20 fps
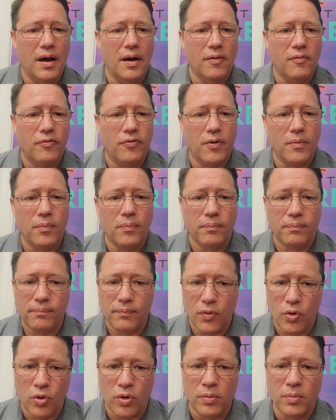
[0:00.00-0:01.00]
from
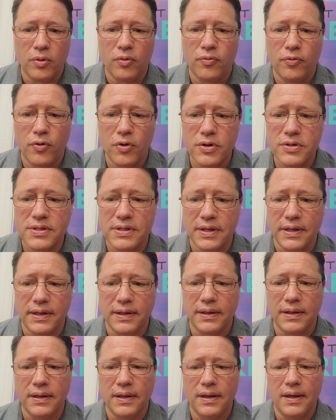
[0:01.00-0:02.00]
orbital
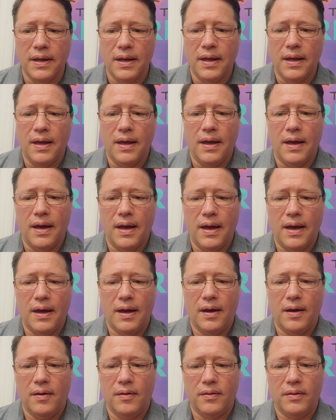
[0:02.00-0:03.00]
forcing,
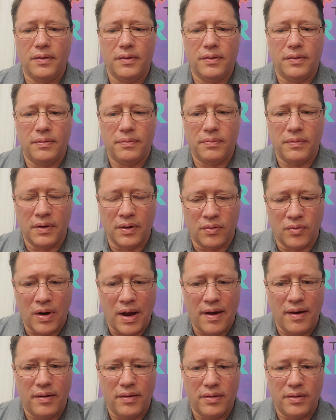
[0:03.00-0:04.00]

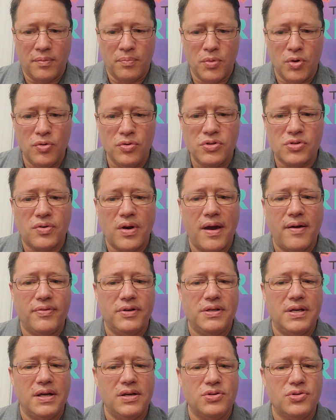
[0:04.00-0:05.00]
the moon's
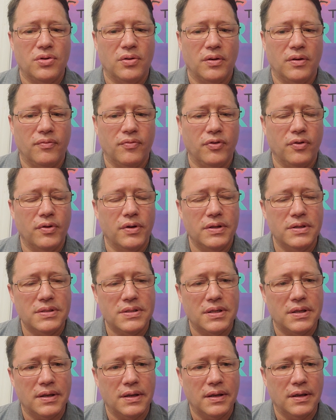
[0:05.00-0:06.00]
gravitational
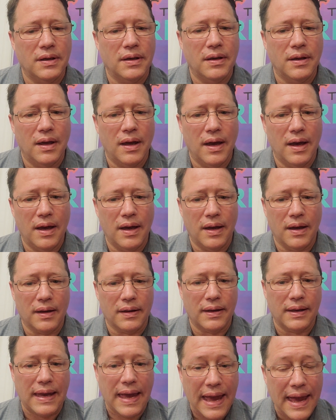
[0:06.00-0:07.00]
influence
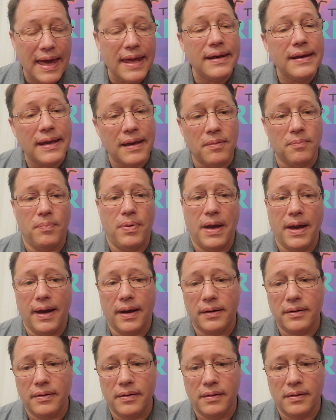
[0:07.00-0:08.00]
can
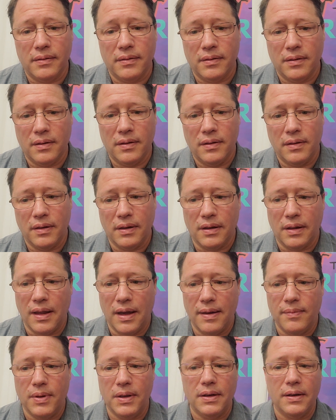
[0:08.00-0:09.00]
impact the
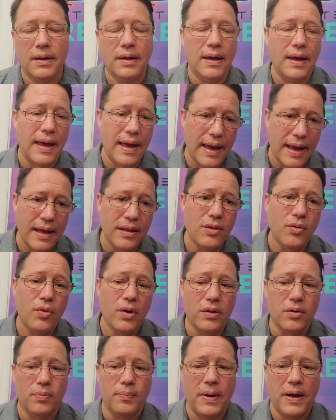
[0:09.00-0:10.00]
climate and the
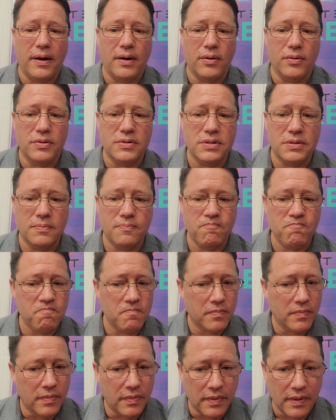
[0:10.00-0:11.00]
weather patterns.
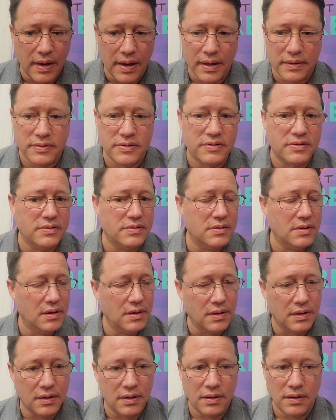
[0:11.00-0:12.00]
That's
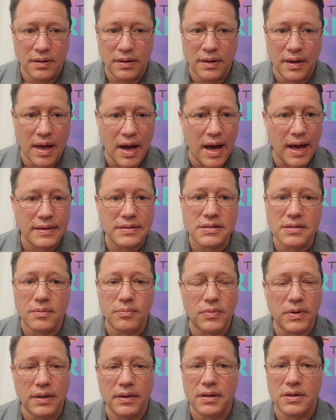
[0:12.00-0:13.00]
not
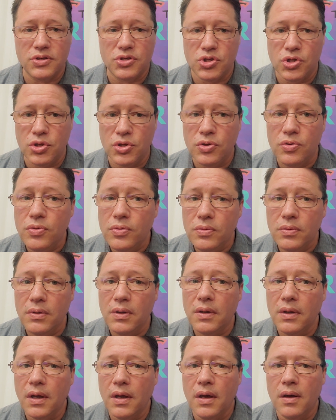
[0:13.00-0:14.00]
something that's new,
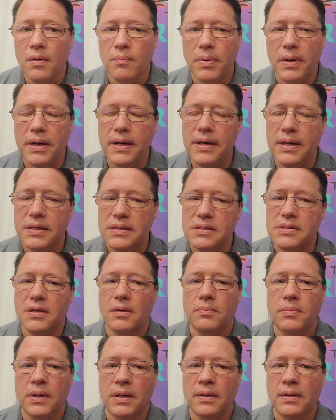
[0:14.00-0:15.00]
but it is
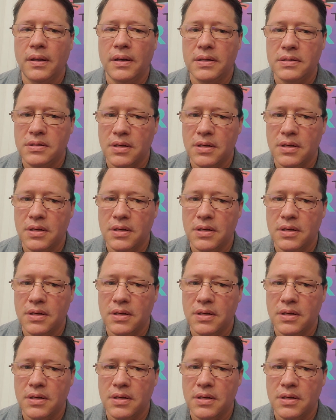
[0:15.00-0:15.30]
something that is